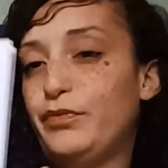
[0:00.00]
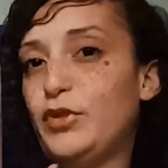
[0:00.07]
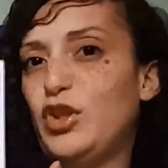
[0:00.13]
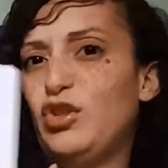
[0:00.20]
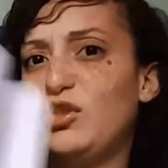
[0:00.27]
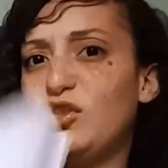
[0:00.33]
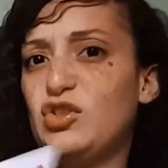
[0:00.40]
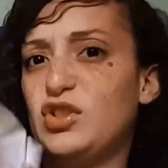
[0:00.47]

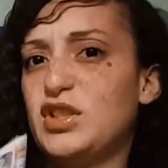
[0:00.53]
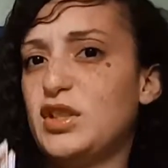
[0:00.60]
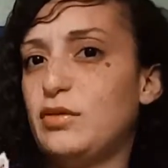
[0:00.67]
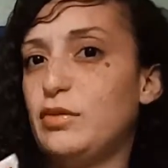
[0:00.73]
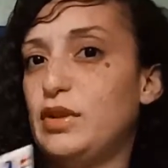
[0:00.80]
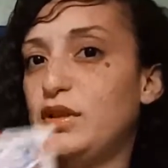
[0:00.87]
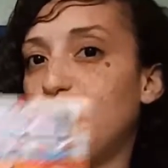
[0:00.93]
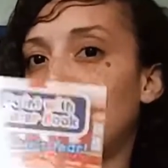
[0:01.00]
can just
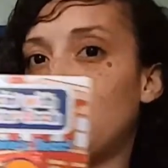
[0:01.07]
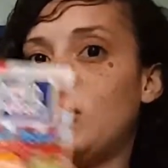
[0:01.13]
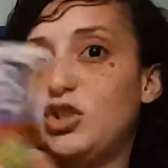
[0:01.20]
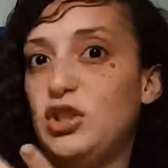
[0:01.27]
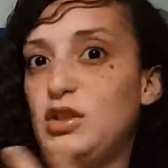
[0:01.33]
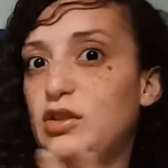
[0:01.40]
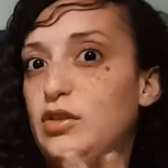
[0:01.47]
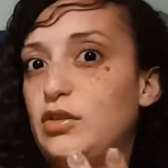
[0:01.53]
get rid of the
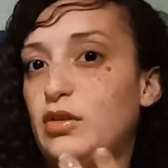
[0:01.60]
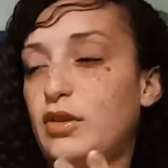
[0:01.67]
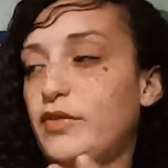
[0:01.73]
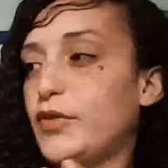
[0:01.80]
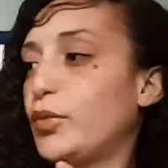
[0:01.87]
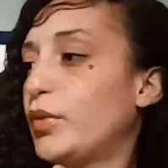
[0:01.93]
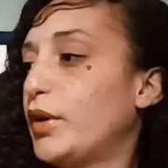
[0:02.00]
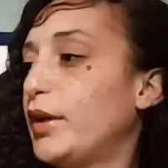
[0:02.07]
sheet and you don't
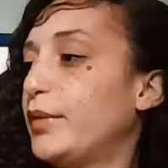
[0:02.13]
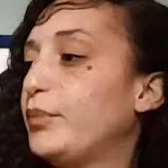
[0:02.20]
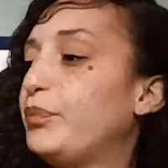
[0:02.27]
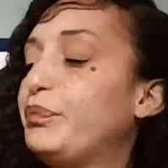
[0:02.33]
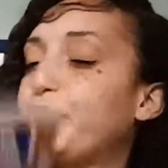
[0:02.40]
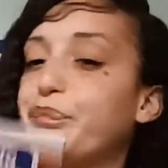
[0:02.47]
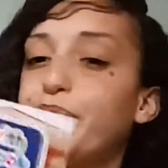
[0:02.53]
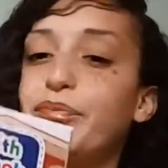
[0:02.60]
have to worry.
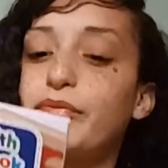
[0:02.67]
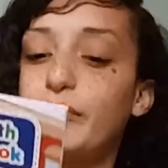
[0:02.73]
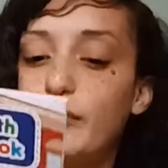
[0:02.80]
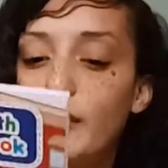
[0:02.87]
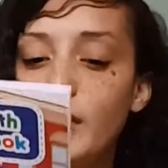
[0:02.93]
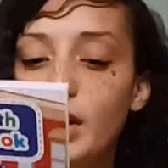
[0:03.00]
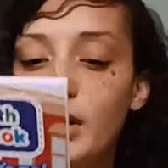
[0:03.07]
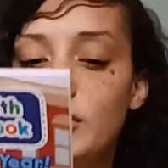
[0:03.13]

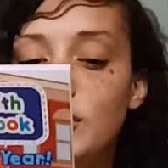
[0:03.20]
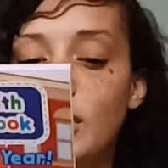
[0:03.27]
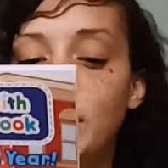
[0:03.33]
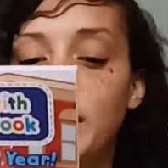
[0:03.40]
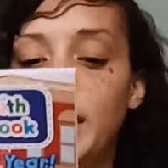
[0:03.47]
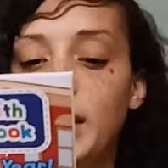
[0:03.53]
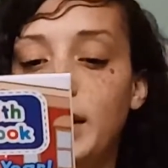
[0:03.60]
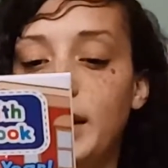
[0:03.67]
So I
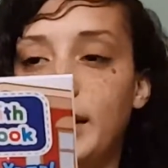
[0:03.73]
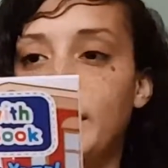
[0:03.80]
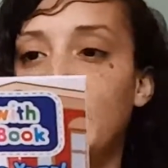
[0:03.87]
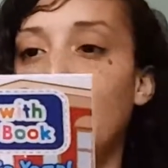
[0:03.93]
really like